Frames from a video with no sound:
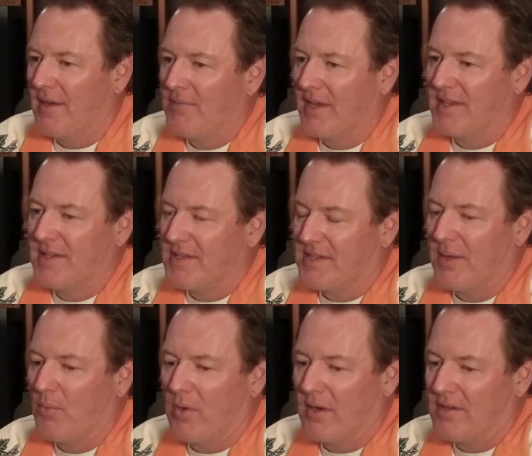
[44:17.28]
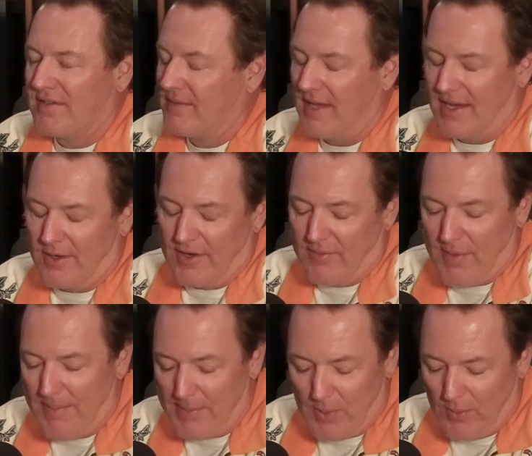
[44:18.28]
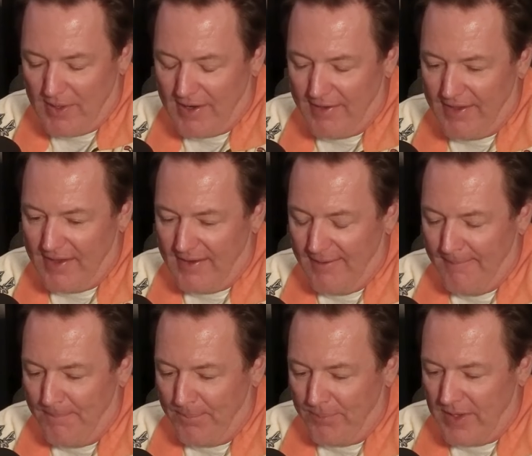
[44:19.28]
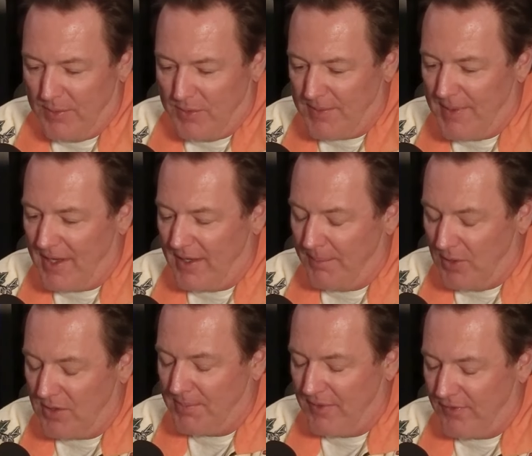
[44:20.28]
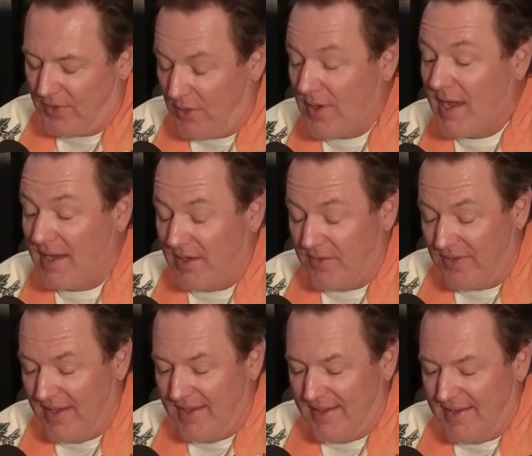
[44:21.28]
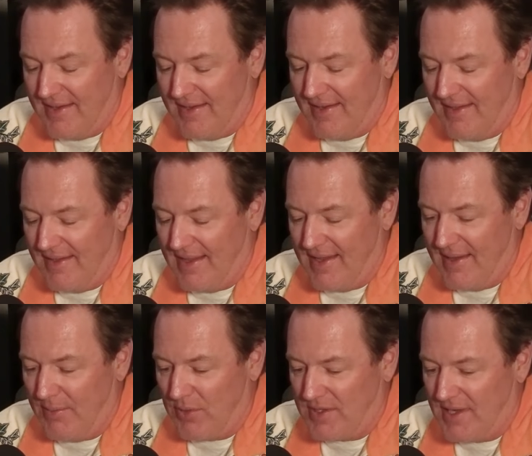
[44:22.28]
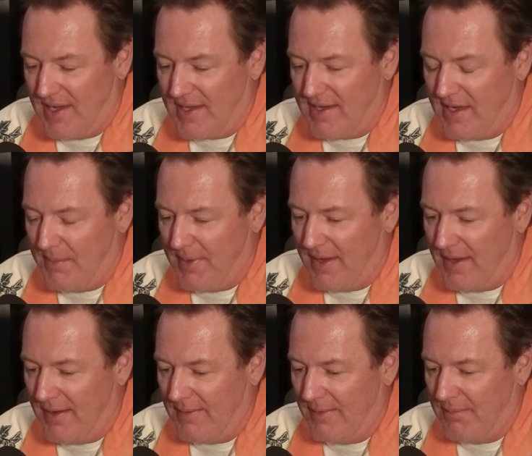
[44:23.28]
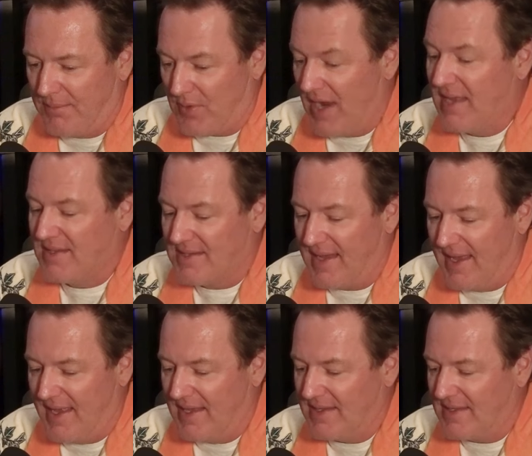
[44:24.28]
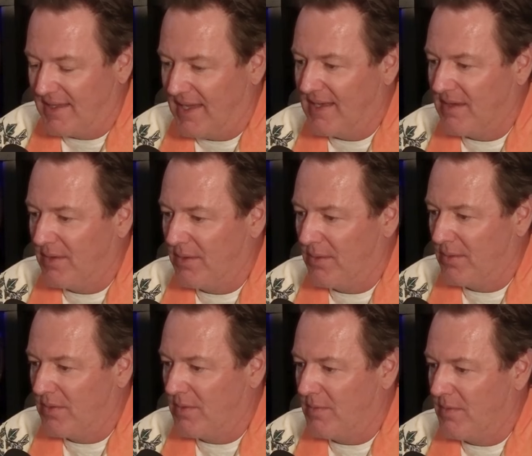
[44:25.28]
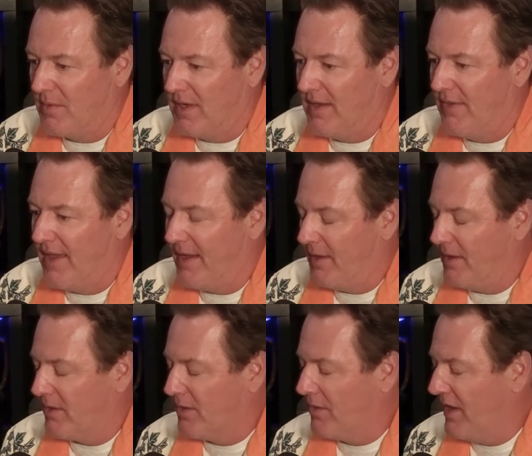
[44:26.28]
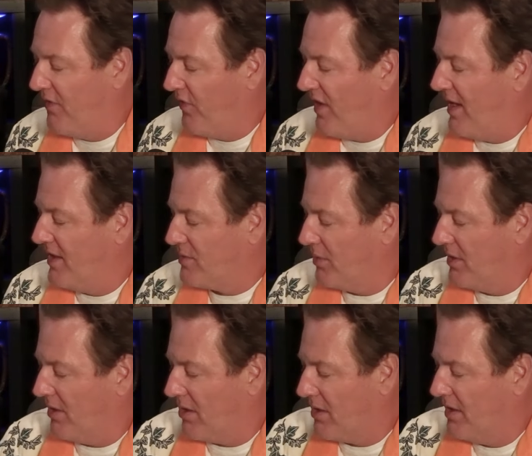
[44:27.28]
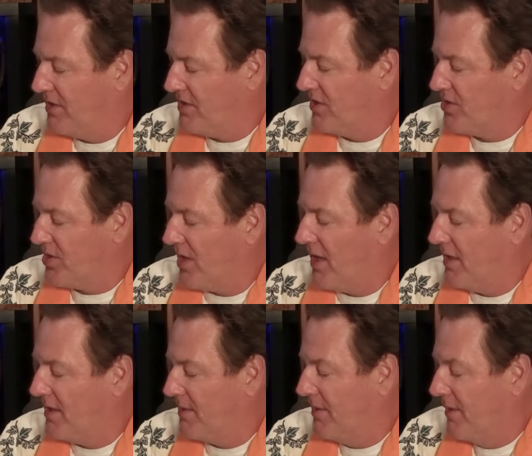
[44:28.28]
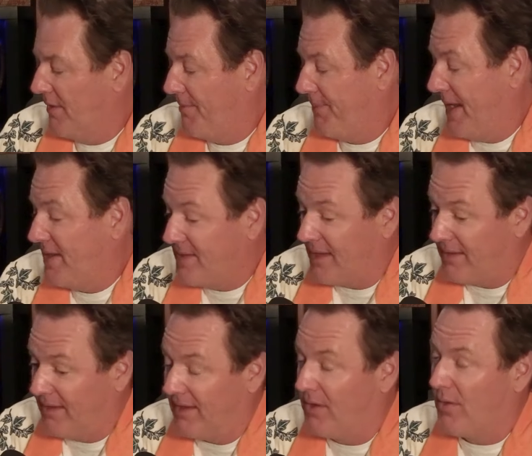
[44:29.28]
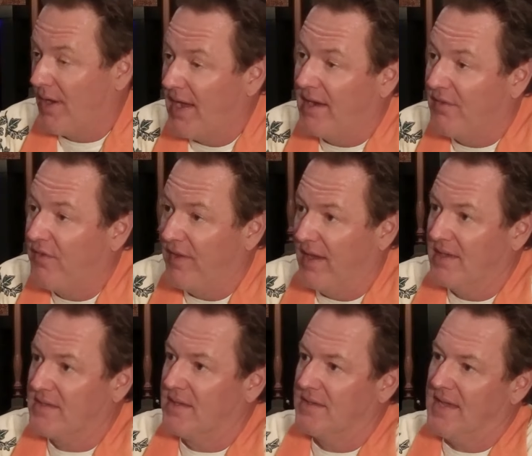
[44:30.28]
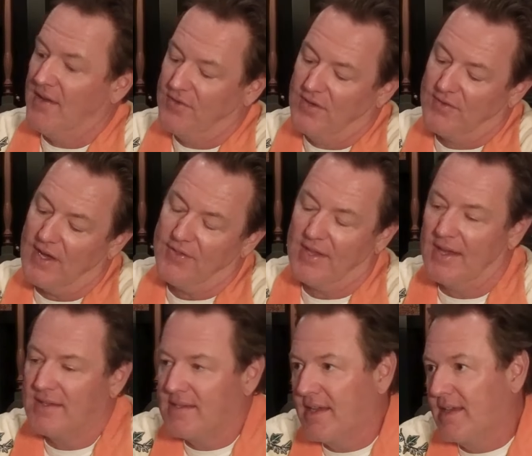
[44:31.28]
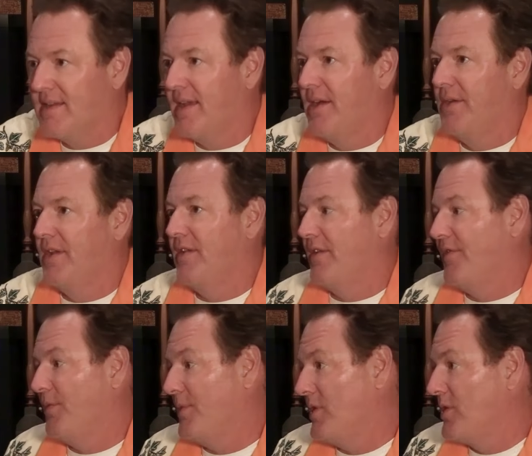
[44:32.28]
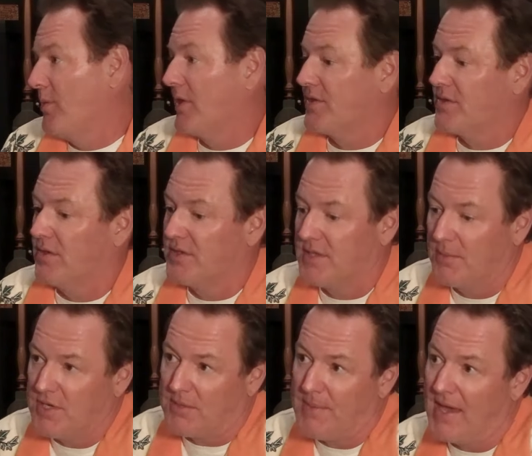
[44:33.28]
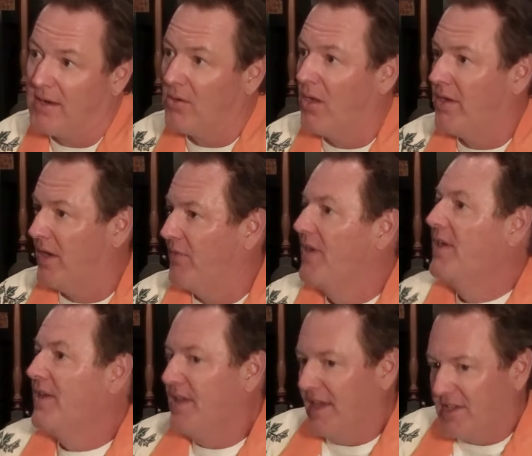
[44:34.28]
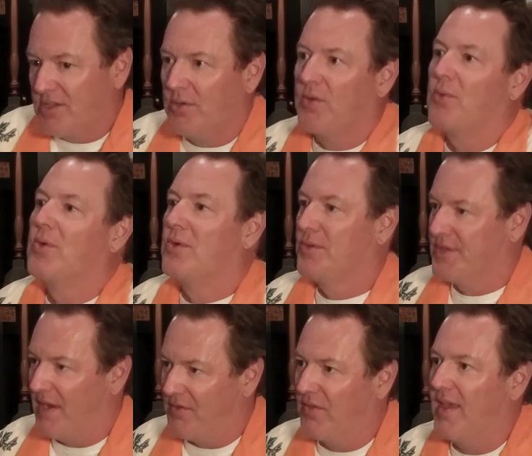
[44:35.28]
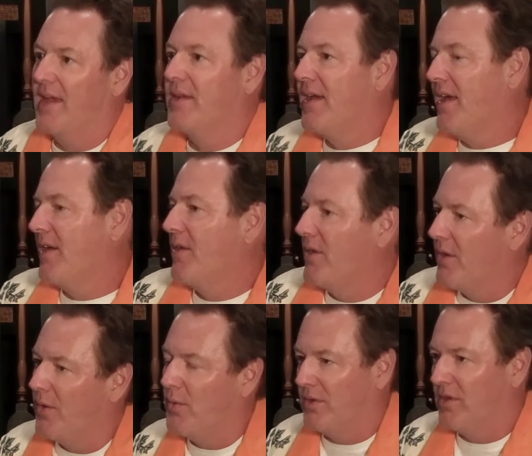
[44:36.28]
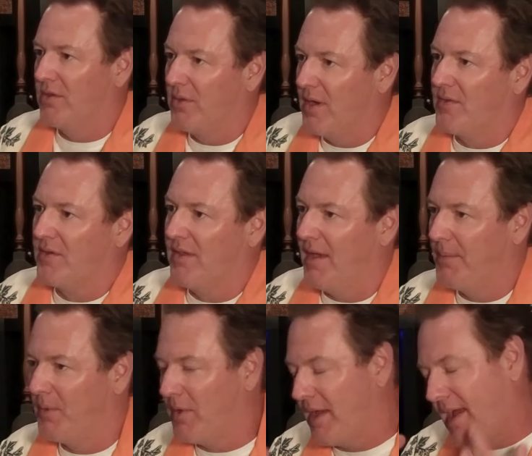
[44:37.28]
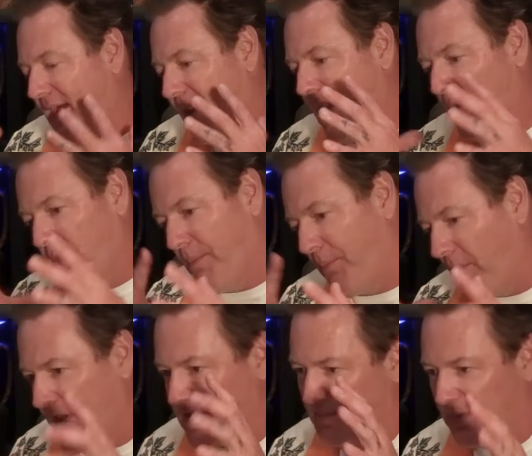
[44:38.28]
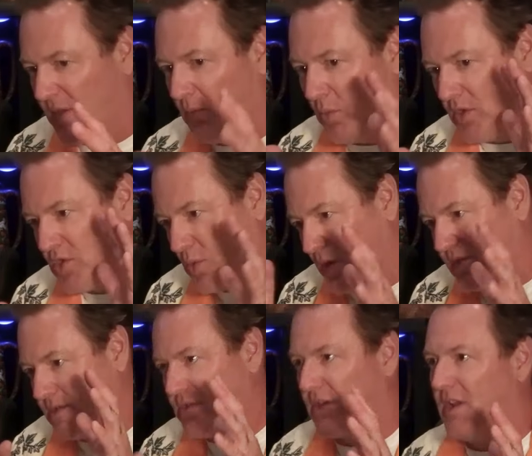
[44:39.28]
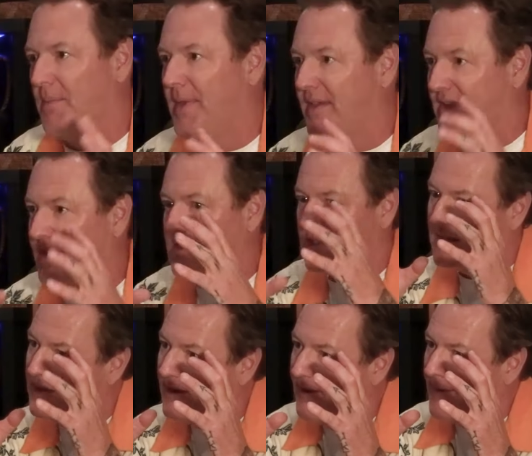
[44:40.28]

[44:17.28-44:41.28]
I read somewhere, I don't even remember where, that it was about a book but for creatives and they were talking about brain scans that they do in that early phase when an artist is trying to basically the creative phase because after you've got the idea down and if you've been doing a certain subject matter long enough it sort of rolls after that you kind of know what to do after that but like how the placement and what choices you're going to make that's the